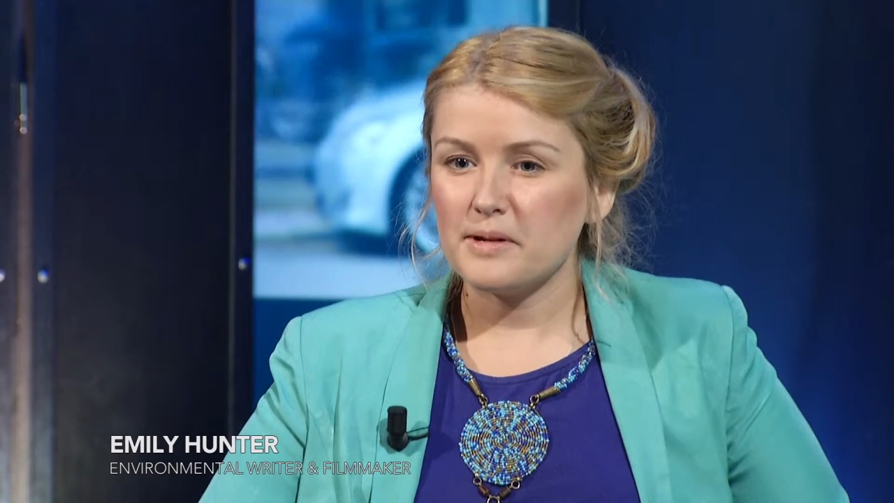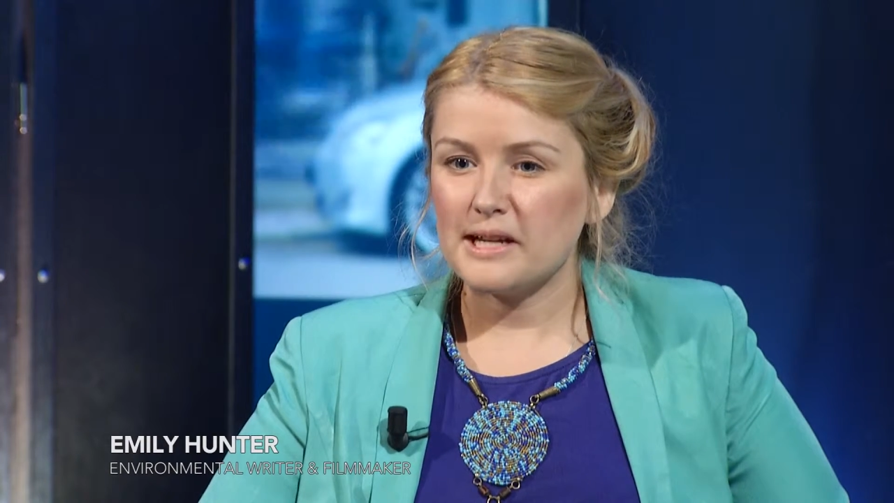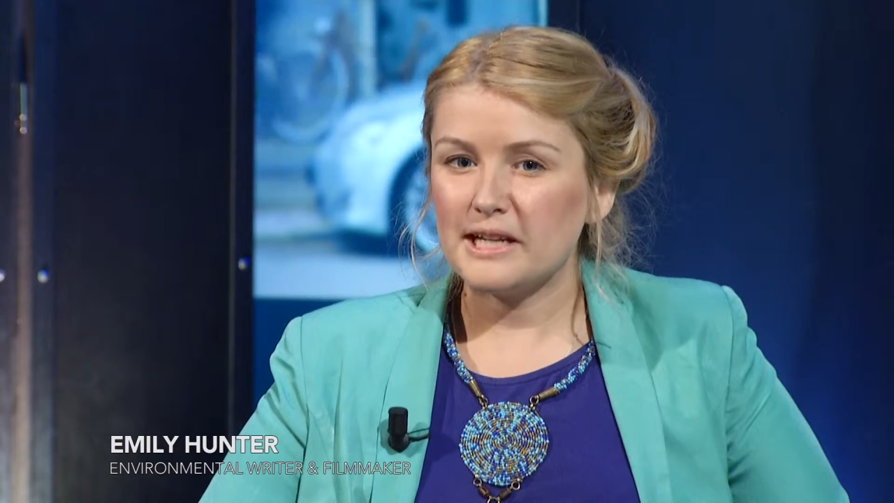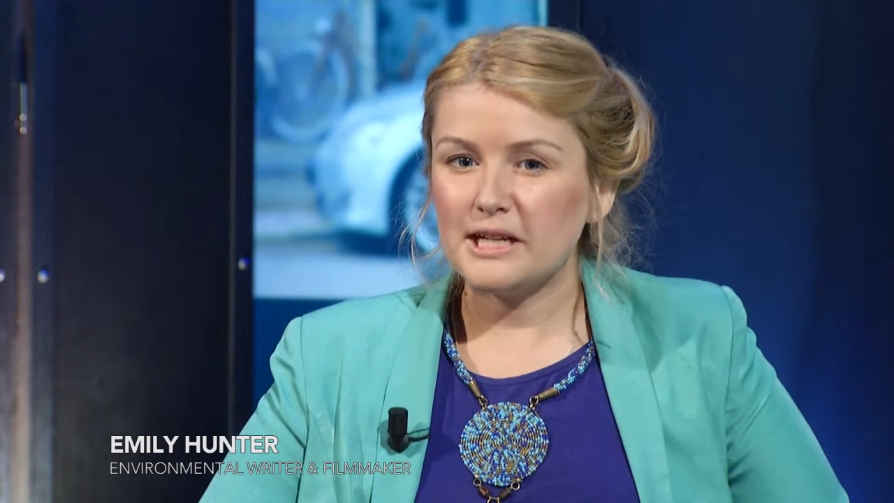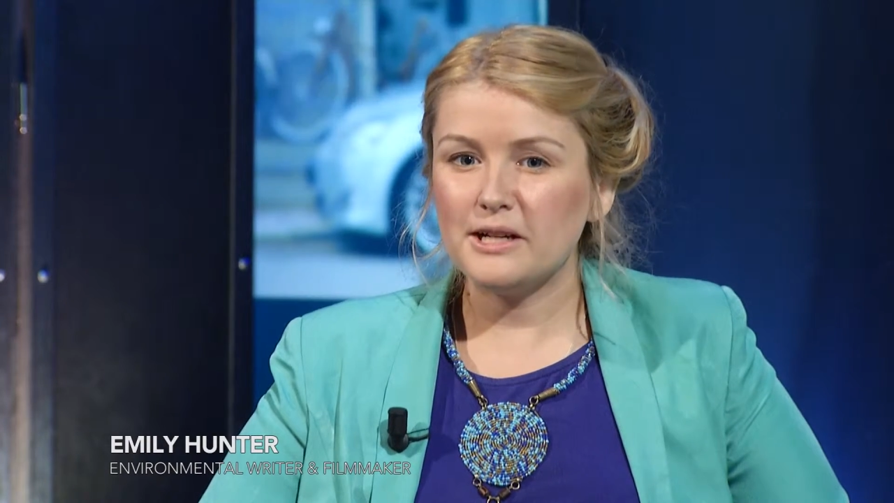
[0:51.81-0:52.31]

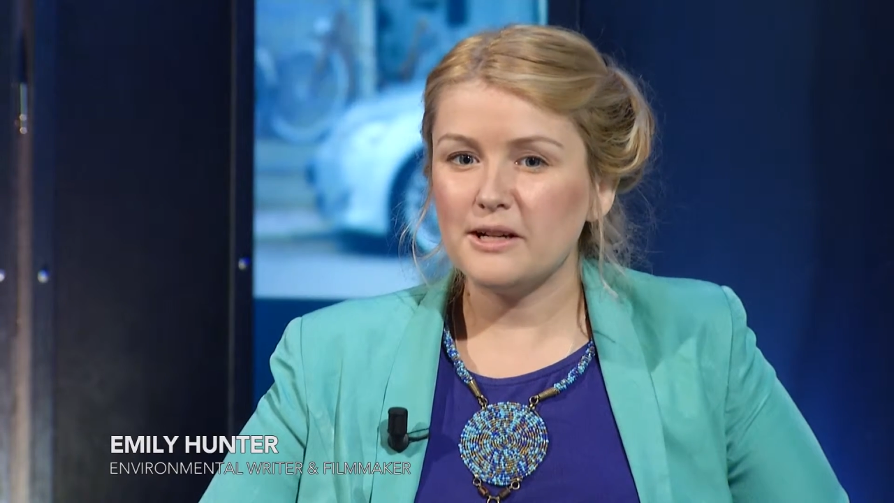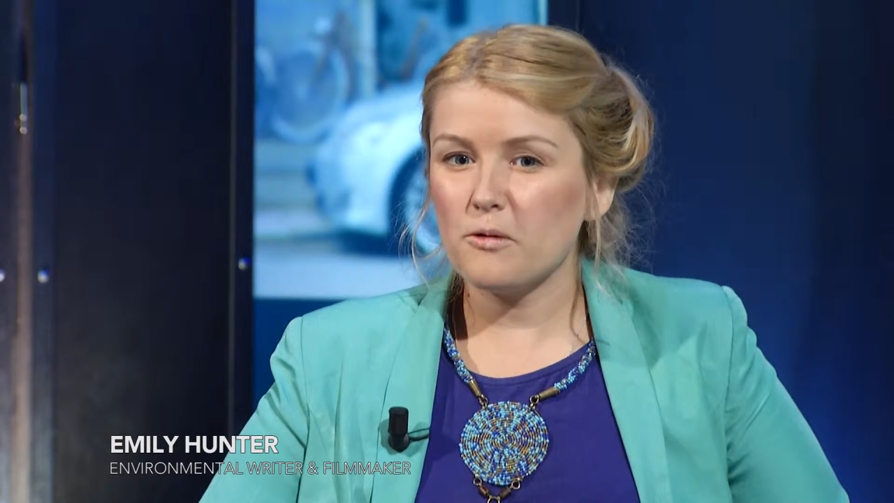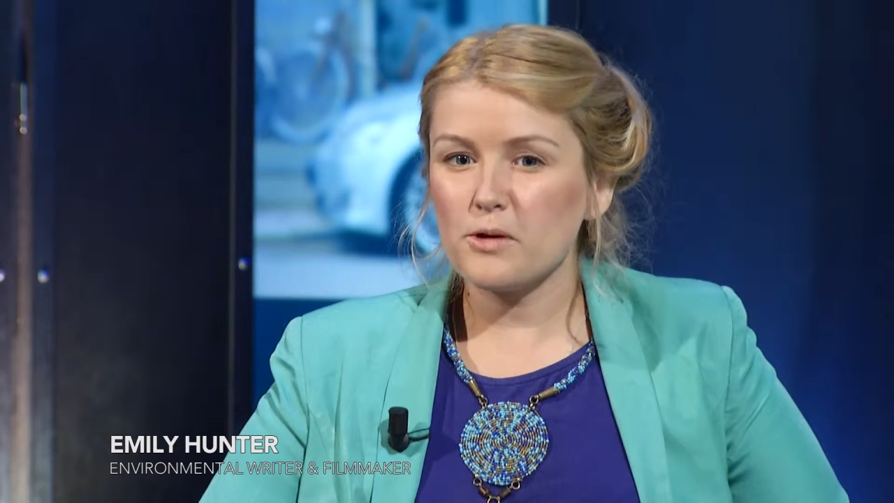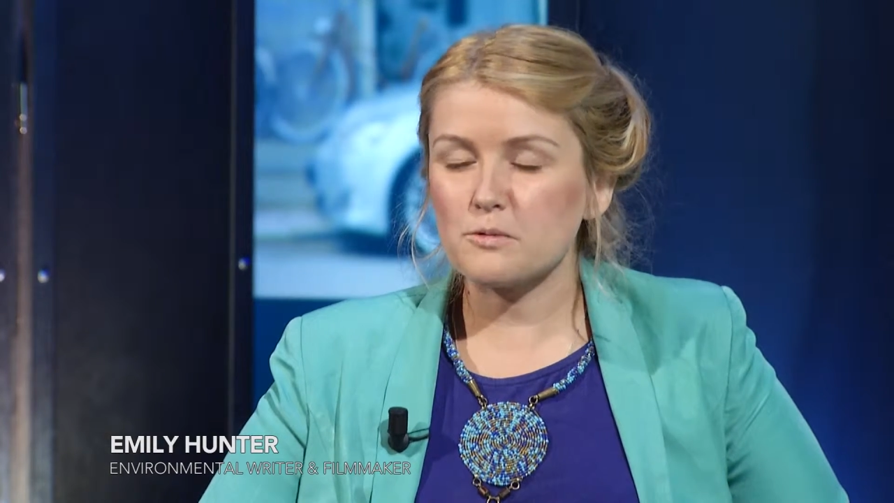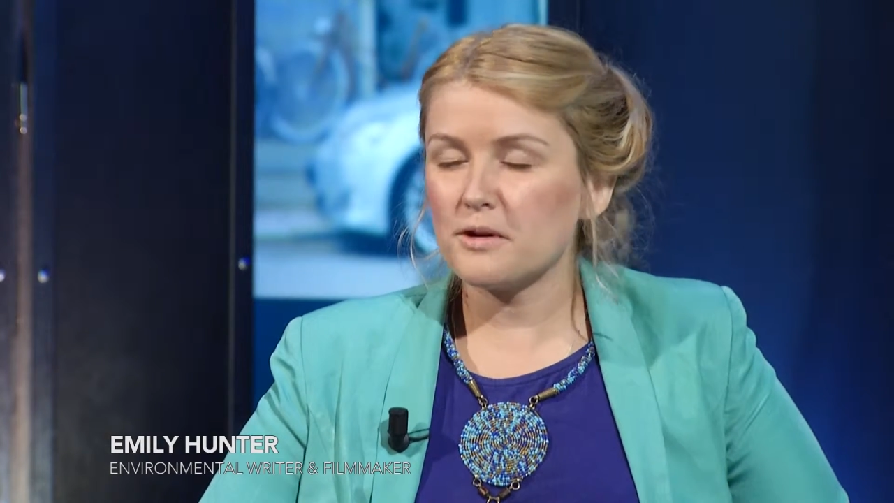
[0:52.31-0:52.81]
He
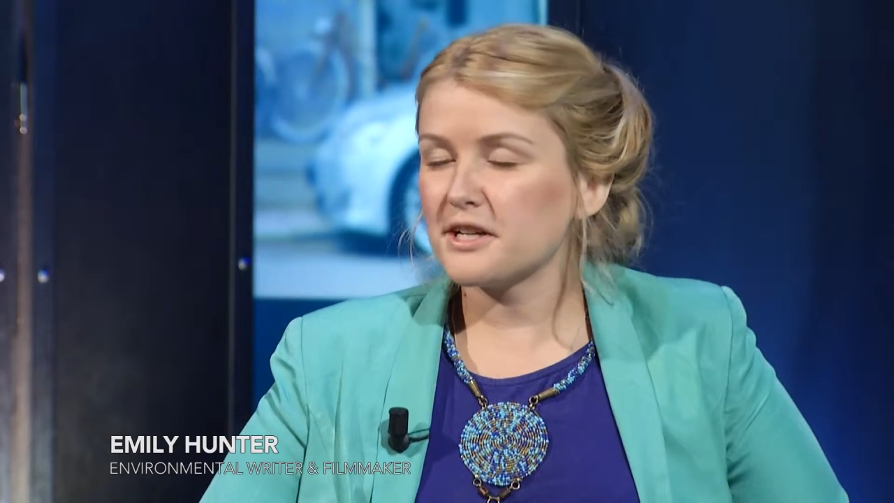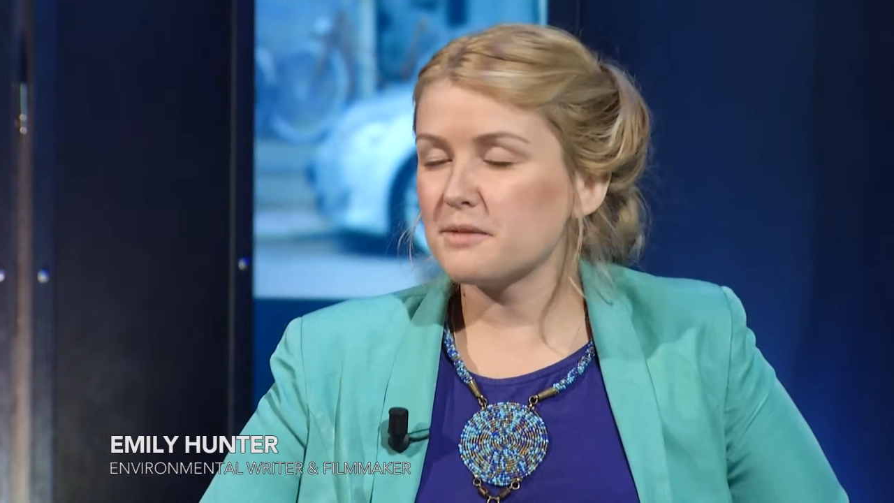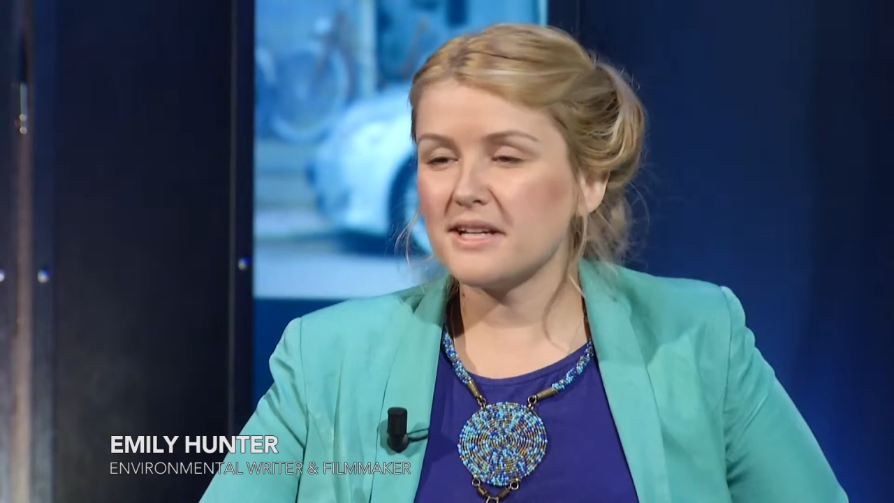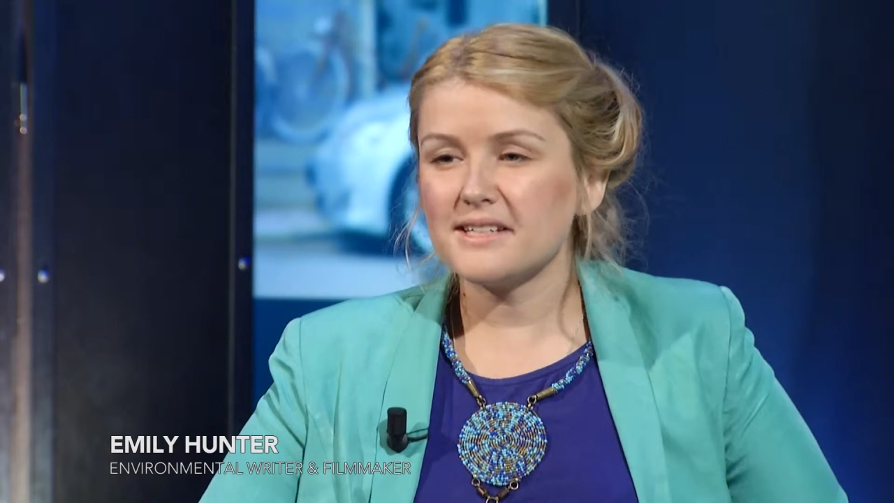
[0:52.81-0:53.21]
always wanted to be